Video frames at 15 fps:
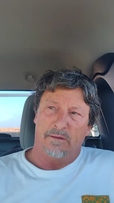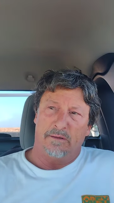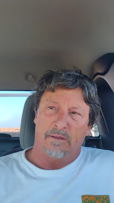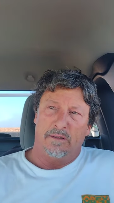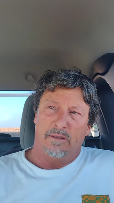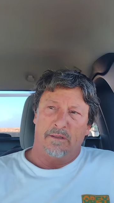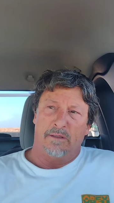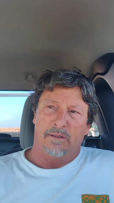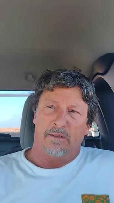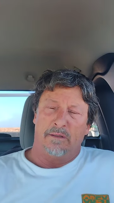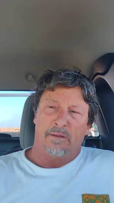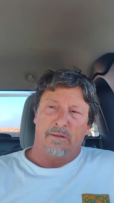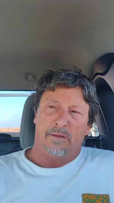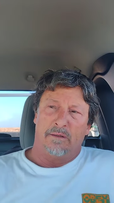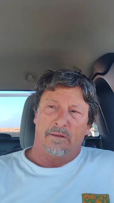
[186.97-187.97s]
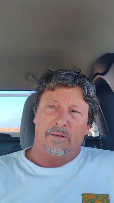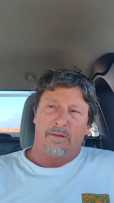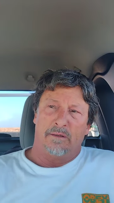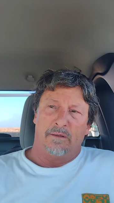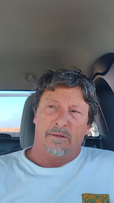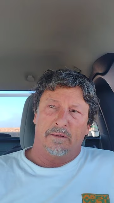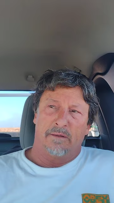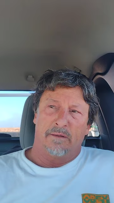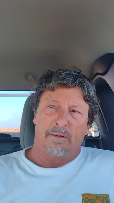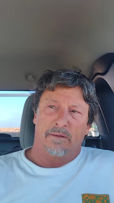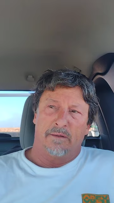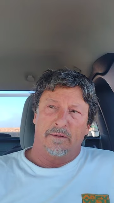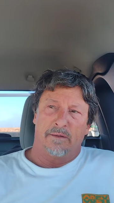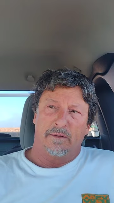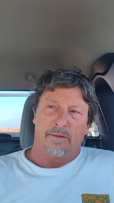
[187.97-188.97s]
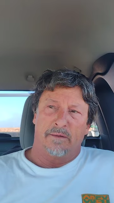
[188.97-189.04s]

[no speech]